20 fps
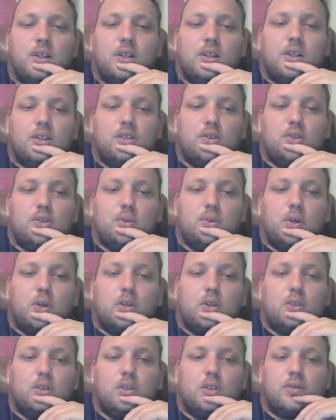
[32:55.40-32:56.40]
into
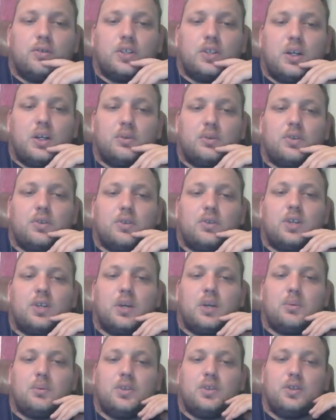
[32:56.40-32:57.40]
all different types
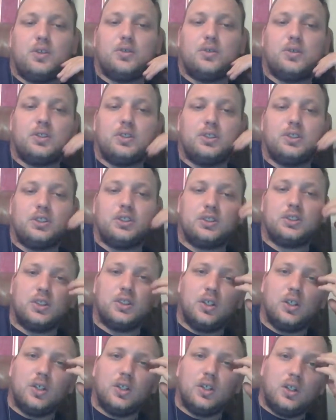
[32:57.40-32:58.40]
of usages.
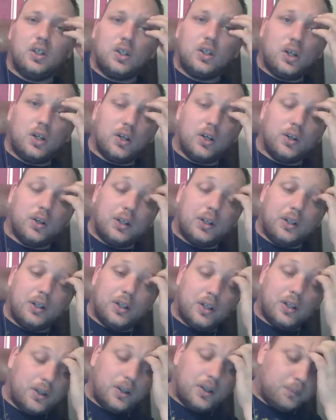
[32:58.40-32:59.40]
All right.
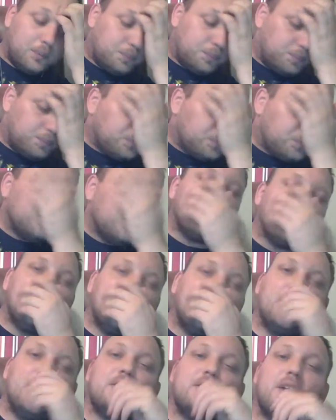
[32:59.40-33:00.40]

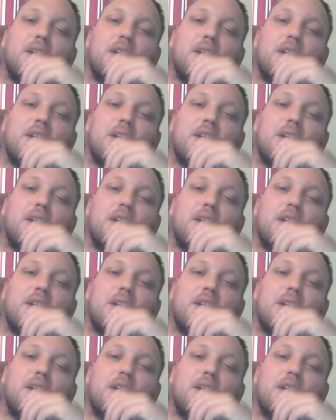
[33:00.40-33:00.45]
This